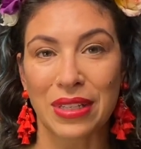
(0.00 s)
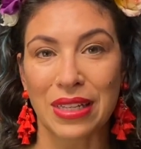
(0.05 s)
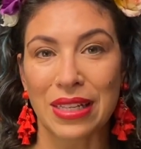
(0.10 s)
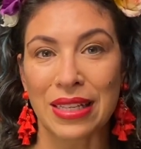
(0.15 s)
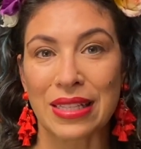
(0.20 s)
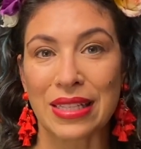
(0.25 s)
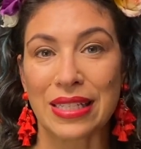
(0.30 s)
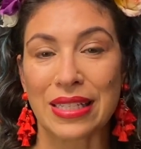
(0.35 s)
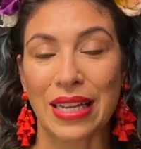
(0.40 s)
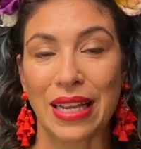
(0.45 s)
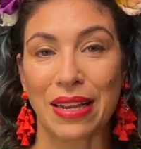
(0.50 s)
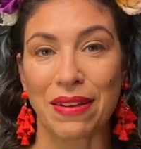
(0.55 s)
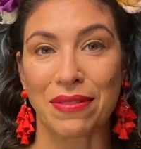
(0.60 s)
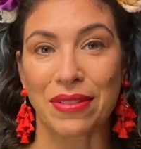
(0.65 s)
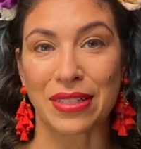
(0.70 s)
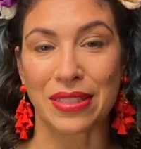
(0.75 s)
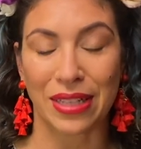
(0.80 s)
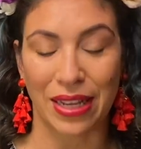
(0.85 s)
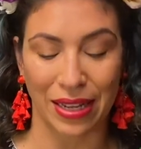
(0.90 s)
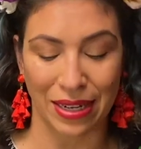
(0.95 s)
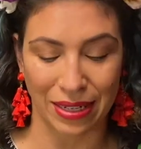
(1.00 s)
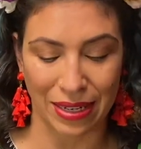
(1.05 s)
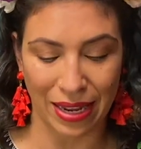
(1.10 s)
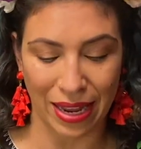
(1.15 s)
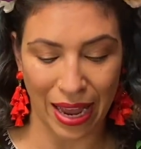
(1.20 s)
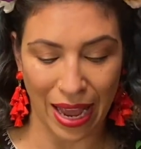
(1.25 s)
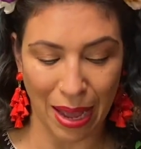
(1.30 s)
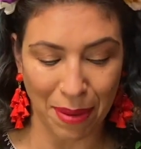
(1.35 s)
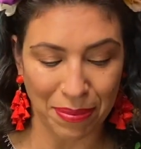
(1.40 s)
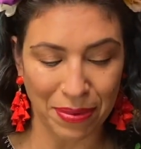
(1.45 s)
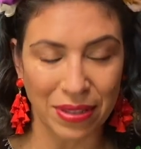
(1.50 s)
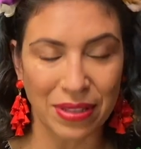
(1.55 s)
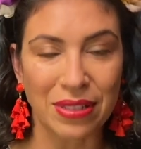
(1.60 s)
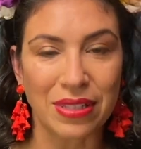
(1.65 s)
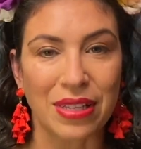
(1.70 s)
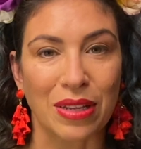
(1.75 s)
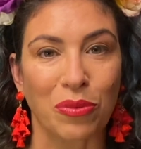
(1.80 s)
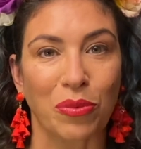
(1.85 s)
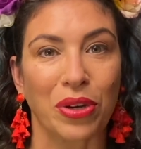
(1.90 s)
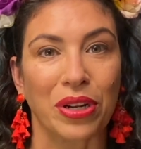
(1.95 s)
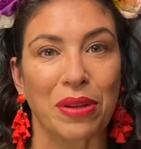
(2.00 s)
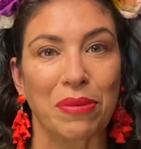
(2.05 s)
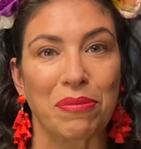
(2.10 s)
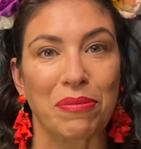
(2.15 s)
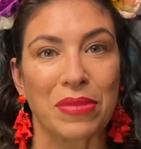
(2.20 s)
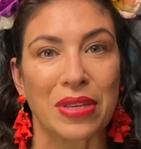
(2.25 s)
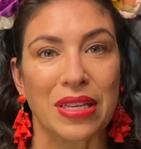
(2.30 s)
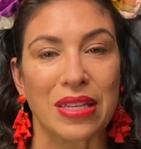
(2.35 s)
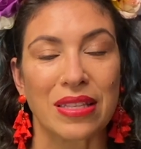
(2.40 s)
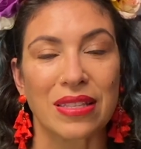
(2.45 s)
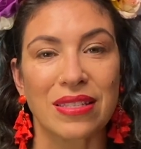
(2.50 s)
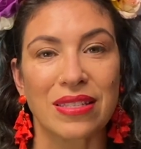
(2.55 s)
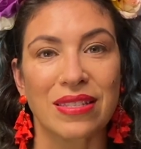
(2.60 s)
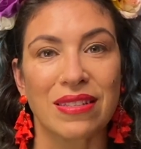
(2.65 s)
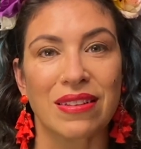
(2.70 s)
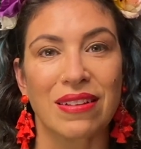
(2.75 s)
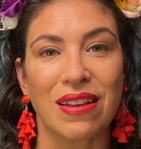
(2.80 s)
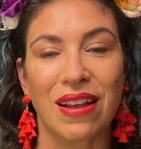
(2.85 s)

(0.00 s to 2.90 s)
the Day of the Dead happens and what it means.